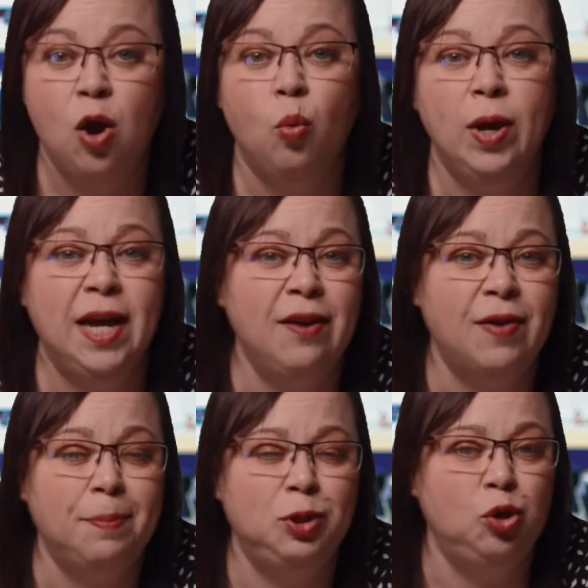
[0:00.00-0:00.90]
We give
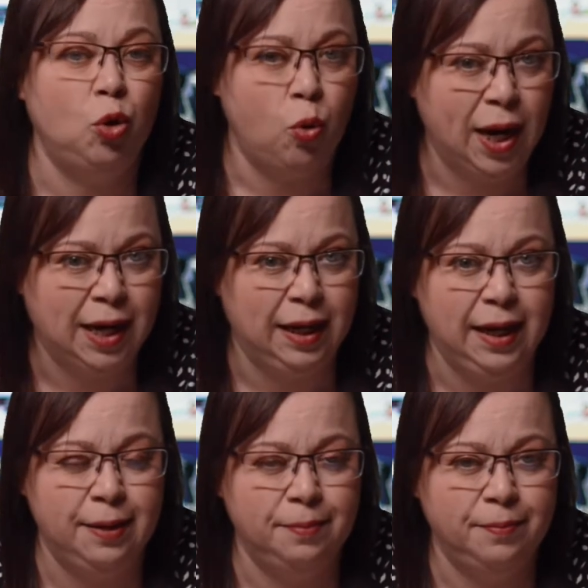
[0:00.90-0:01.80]
up too
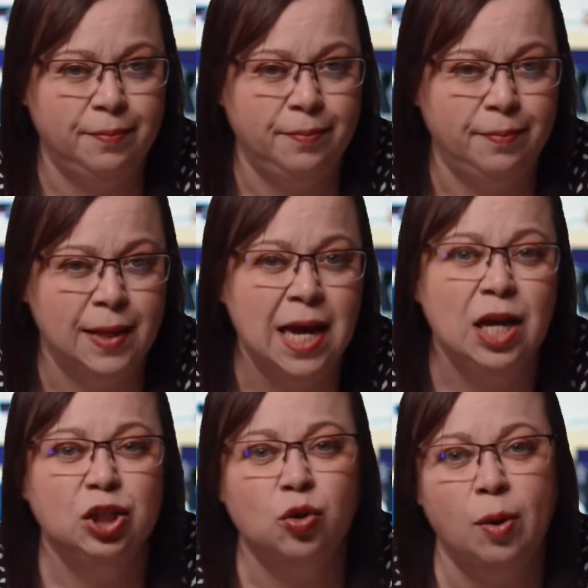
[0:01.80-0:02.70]
quickly.
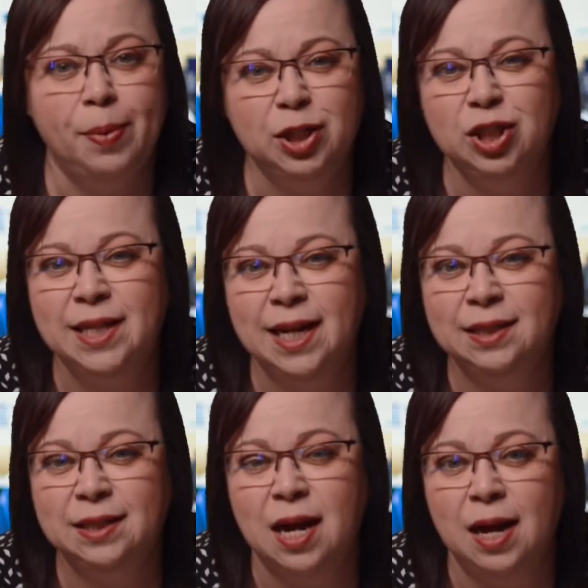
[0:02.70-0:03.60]
So a budget
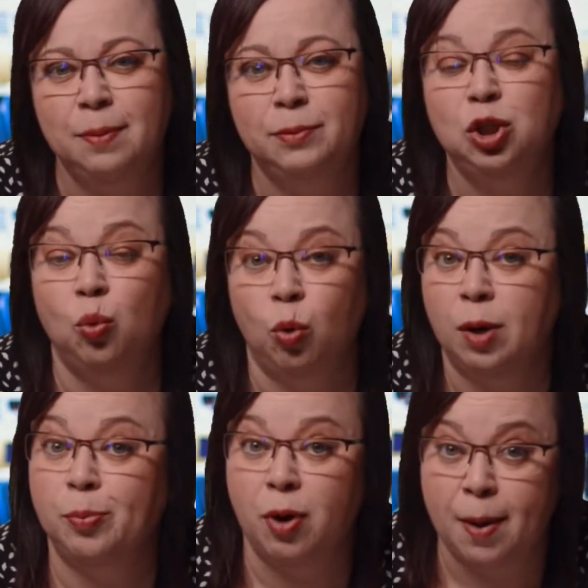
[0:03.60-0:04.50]
takes time to
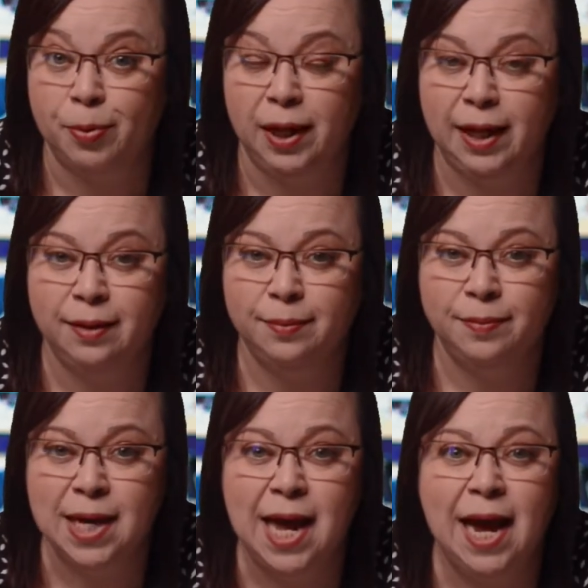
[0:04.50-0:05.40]
work properly,
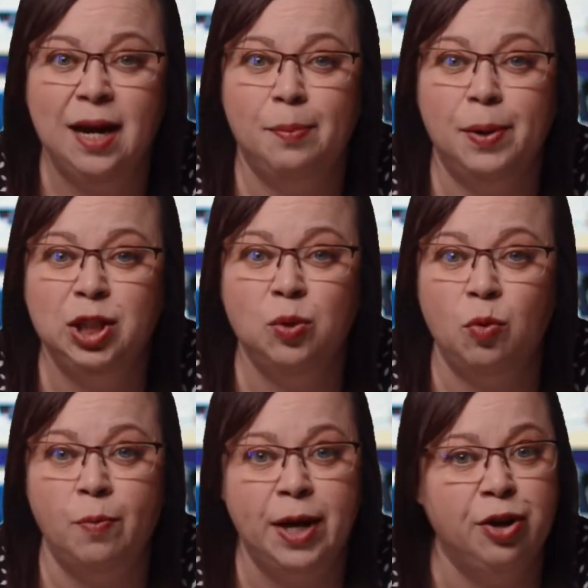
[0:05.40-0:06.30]
and a budget
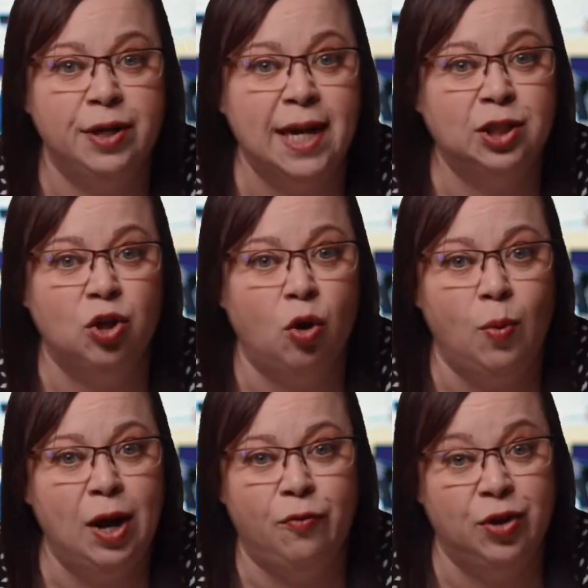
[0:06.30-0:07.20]
won't make your debts go
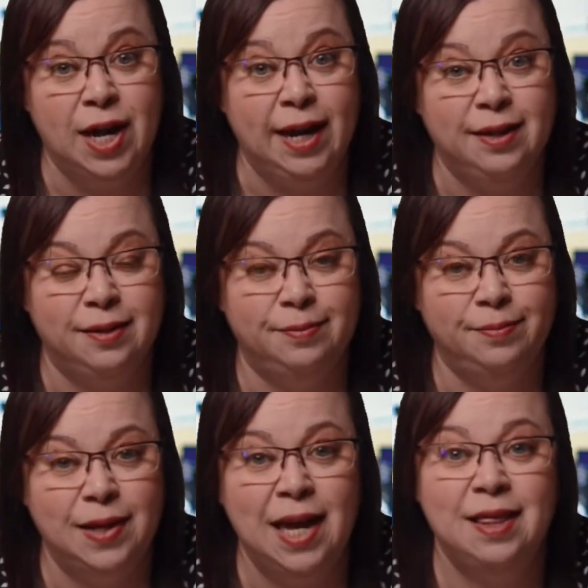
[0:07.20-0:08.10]
away overnight.
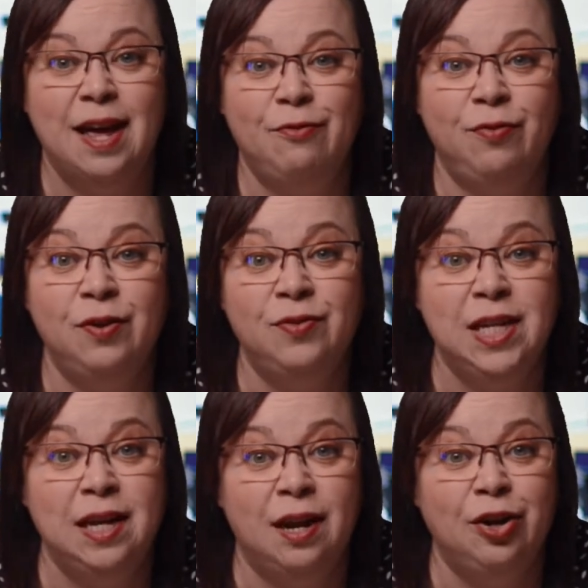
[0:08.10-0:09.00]
And that
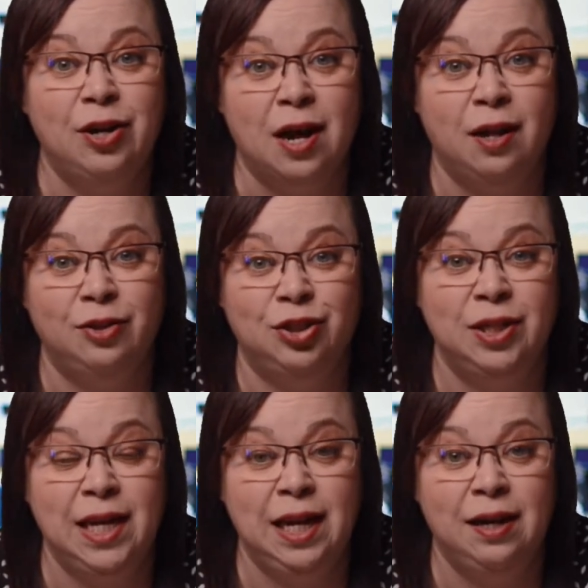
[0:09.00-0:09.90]
$1,500 you
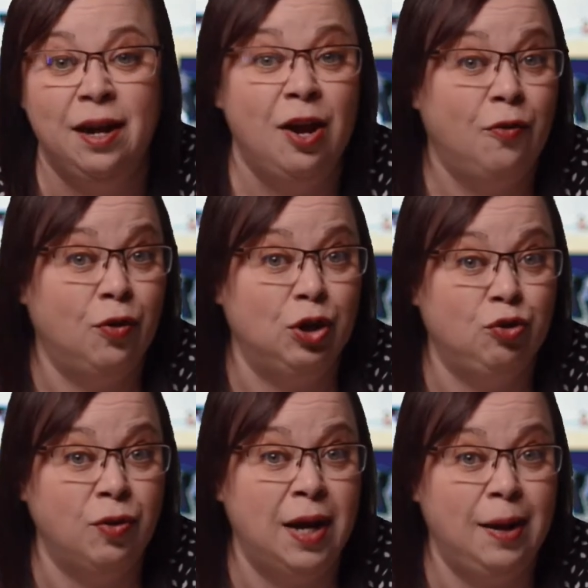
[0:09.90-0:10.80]
need for a
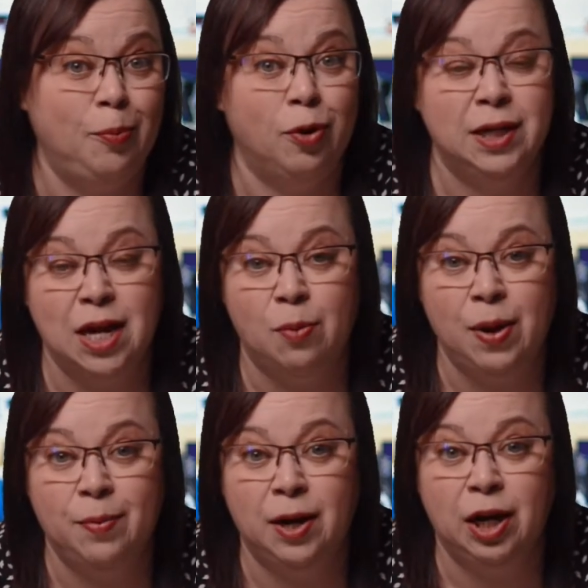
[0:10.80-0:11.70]
trip or a down
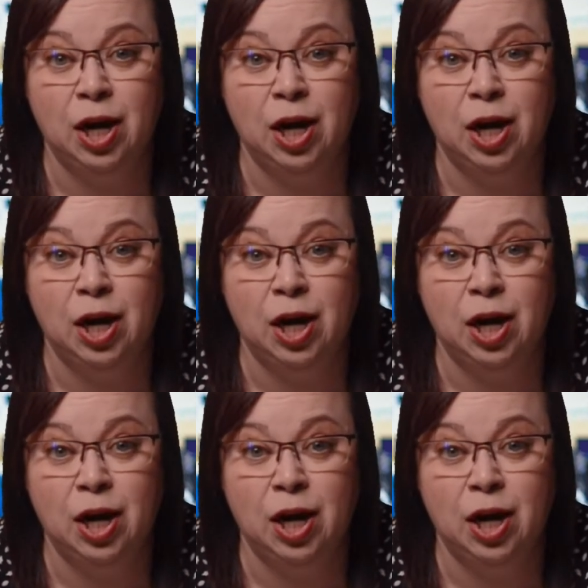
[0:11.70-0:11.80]
payment on a